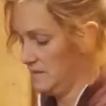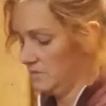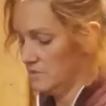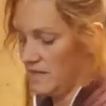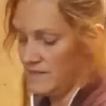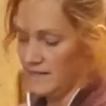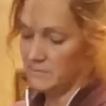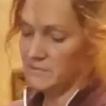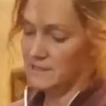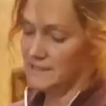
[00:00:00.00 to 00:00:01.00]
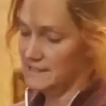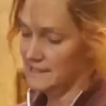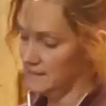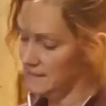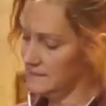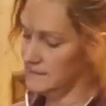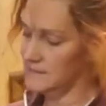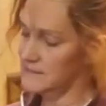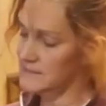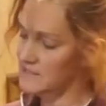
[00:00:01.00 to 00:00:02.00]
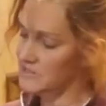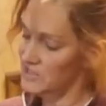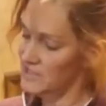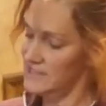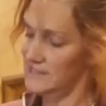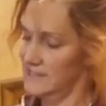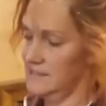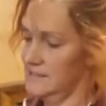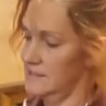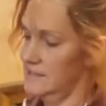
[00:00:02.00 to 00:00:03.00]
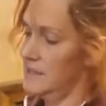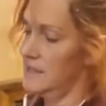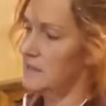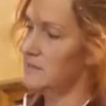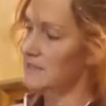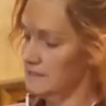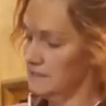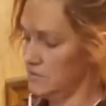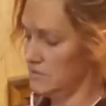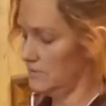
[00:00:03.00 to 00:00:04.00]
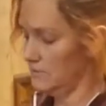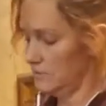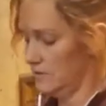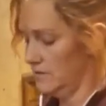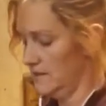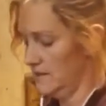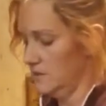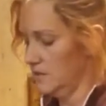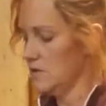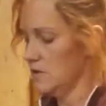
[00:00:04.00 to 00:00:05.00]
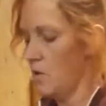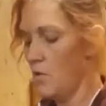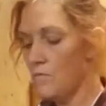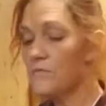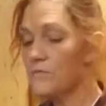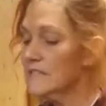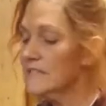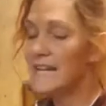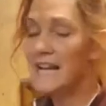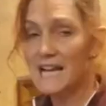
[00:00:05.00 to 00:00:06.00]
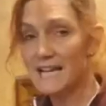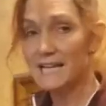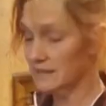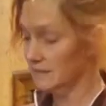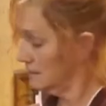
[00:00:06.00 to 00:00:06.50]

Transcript: So now that I'm cleaning this and conditioning this, because I went over it with the vinegar, hopefully I